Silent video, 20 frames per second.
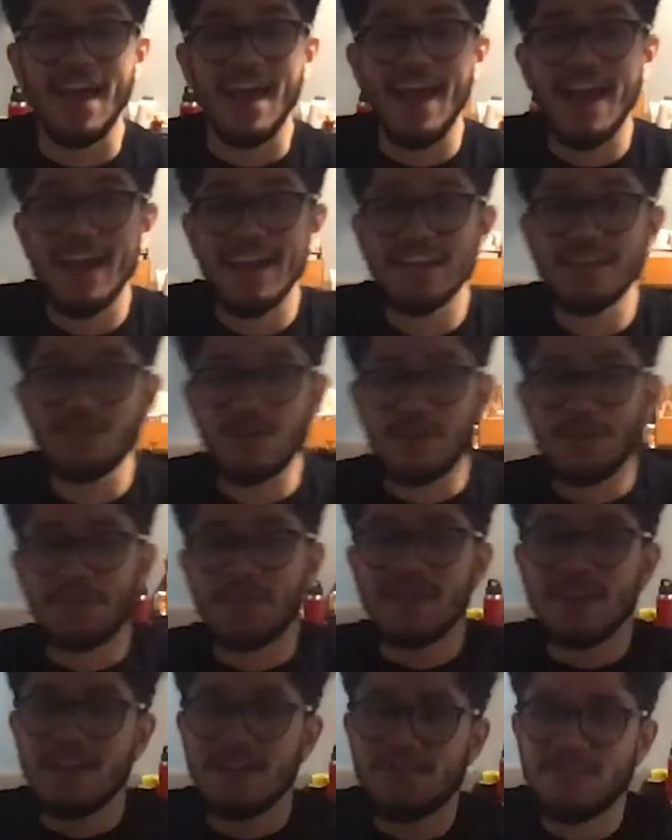Anyway,
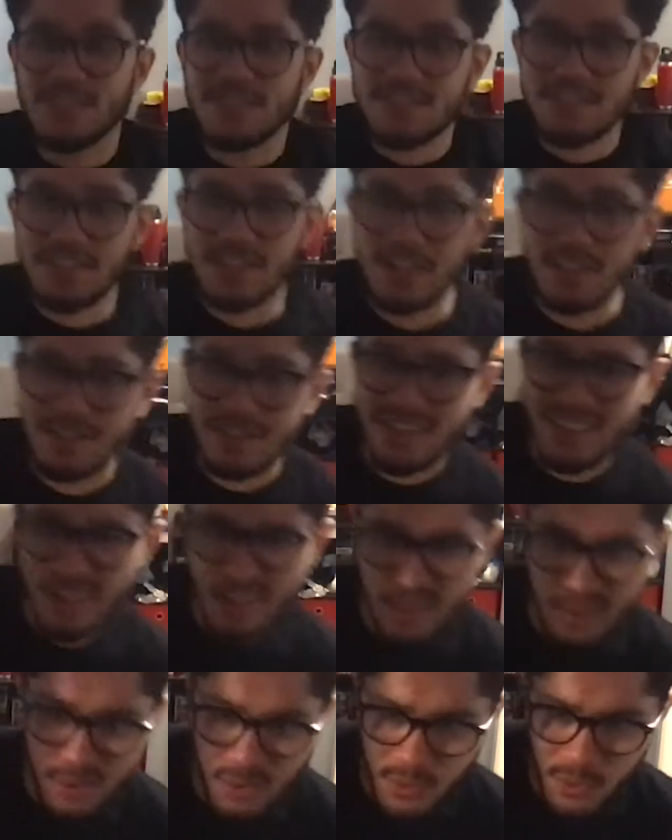if it's nothing
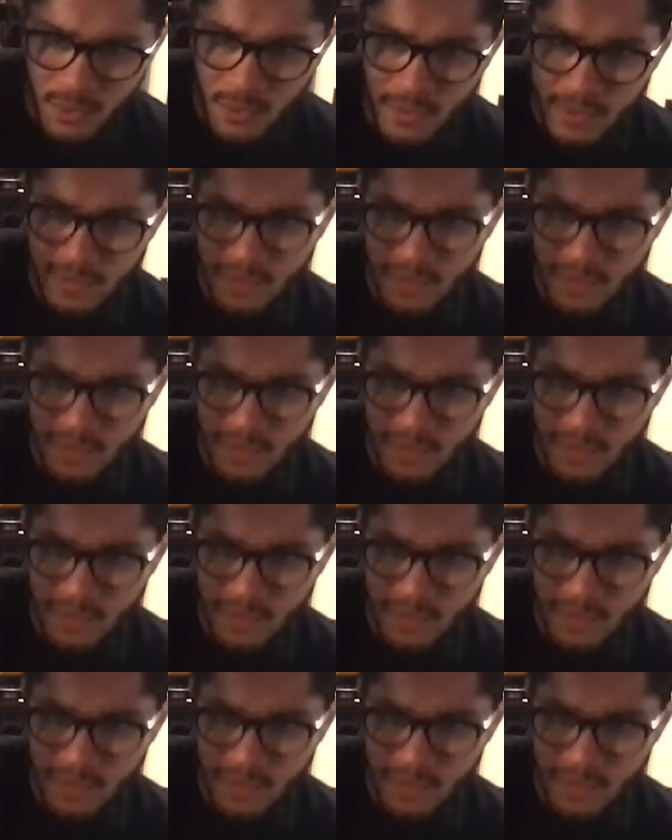new,